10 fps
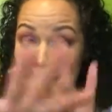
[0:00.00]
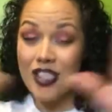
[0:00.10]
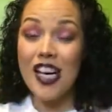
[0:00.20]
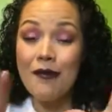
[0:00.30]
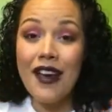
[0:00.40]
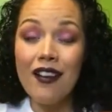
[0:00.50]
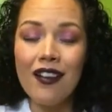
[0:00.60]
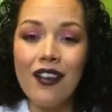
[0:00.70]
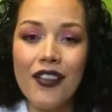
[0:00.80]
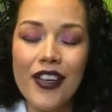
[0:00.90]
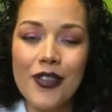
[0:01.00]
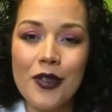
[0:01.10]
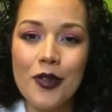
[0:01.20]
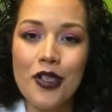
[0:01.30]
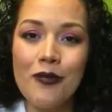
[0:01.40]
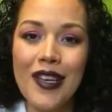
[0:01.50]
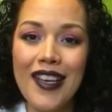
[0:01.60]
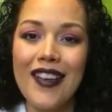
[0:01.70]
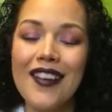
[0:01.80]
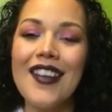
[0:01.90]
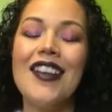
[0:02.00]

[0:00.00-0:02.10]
check me out on all the other social media,